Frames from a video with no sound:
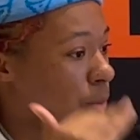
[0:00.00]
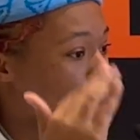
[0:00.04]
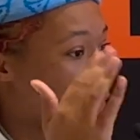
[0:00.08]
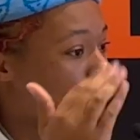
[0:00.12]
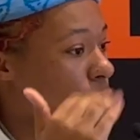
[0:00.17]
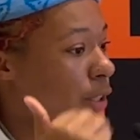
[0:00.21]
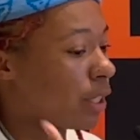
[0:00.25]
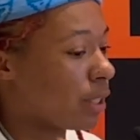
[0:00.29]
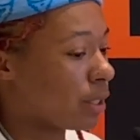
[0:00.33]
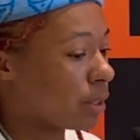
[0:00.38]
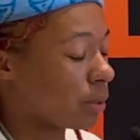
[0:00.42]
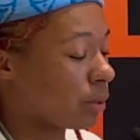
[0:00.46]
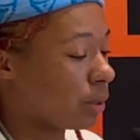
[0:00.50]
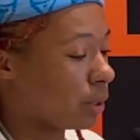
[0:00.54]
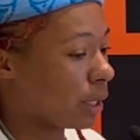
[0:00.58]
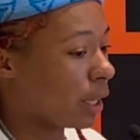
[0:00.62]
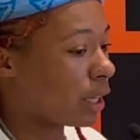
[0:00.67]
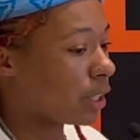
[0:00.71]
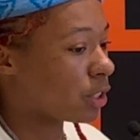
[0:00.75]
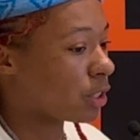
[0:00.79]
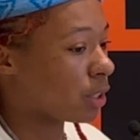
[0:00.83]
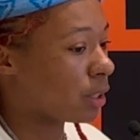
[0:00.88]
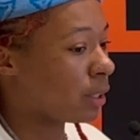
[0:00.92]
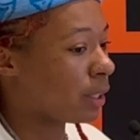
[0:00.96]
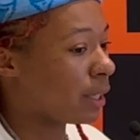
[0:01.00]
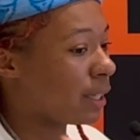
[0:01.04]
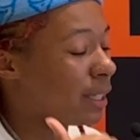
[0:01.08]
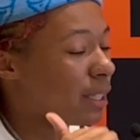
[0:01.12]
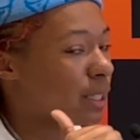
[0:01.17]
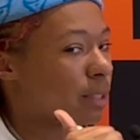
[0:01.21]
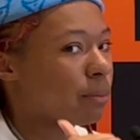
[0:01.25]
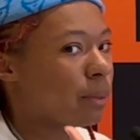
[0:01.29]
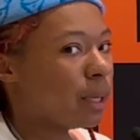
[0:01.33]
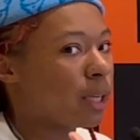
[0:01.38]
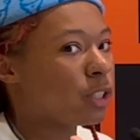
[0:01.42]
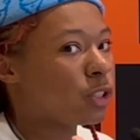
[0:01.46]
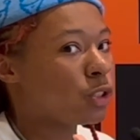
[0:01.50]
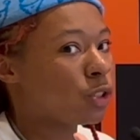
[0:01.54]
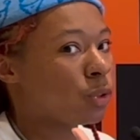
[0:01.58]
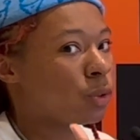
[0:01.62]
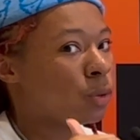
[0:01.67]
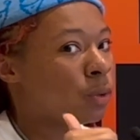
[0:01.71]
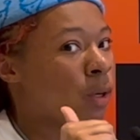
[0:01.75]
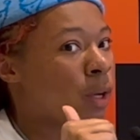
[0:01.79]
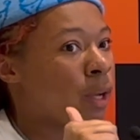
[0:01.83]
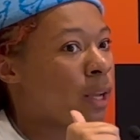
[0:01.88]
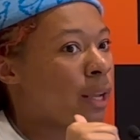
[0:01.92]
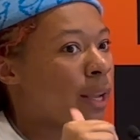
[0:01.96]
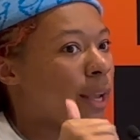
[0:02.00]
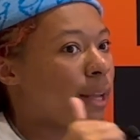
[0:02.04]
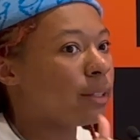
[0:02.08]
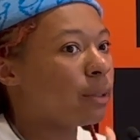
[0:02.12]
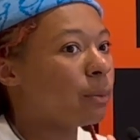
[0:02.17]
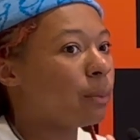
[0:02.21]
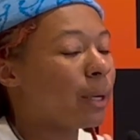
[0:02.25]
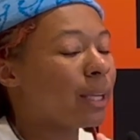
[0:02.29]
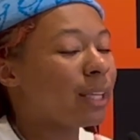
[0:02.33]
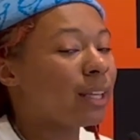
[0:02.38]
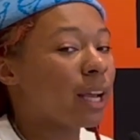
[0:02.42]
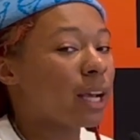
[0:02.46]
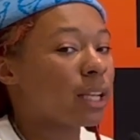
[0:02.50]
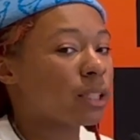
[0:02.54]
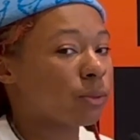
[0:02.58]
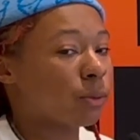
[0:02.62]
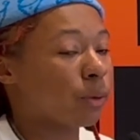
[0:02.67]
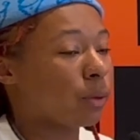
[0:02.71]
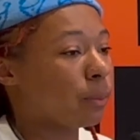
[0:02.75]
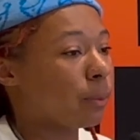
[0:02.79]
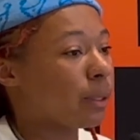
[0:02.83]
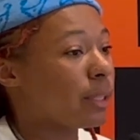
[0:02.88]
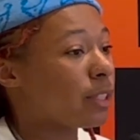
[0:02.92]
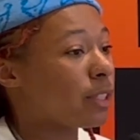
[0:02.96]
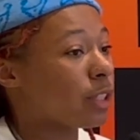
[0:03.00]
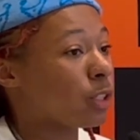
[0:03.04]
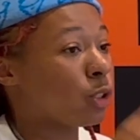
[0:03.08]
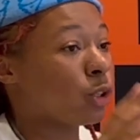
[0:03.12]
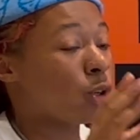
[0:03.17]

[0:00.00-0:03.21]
You're His creation, and He's made you in the way He has for a reason.